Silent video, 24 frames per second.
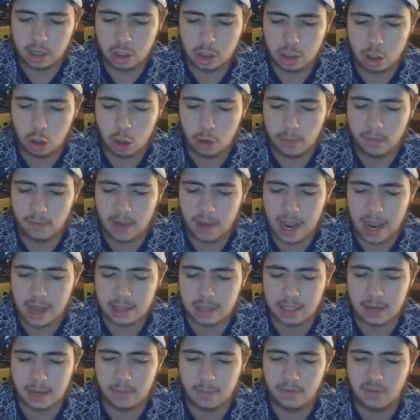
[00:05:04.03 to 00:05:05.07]

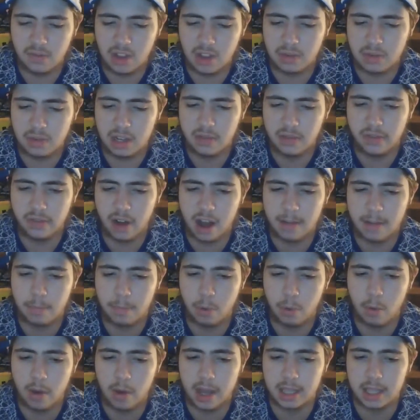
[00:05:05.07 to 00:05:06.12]
2,055
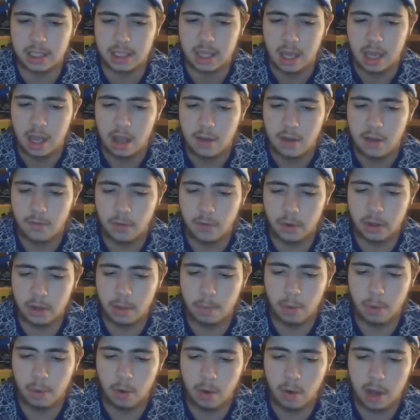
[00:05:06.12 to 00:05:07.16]
points for the
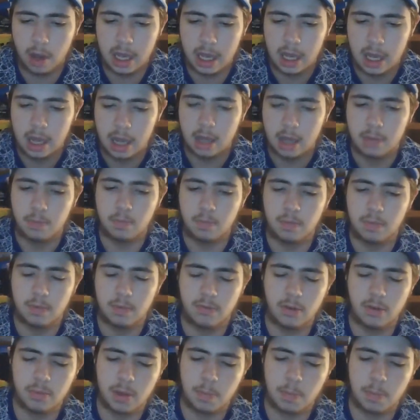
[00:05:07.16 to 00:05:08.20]
boy
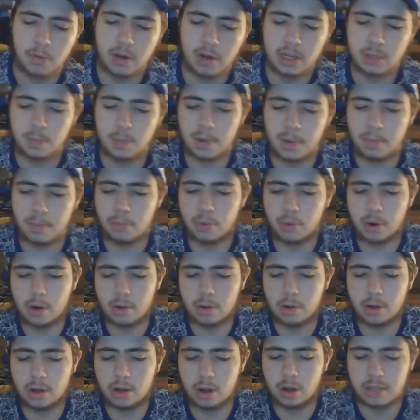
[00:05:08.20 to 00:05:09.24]
from the Brisbane
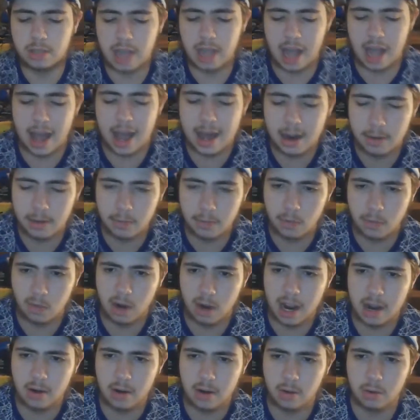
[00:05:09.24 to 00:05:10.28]
Broncos, Adam
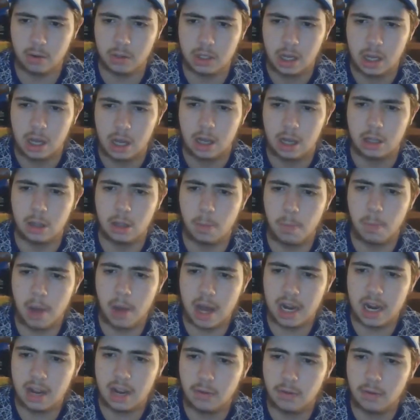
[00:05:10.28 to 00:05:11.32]
Reynolds, the
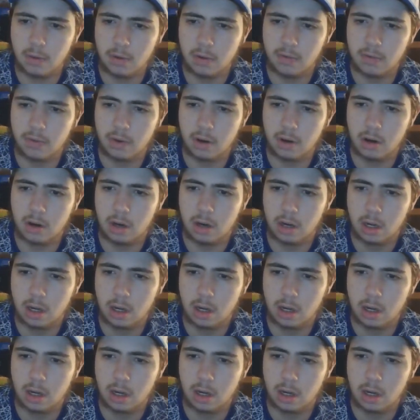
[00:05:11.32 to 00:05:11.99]
bunny through and through.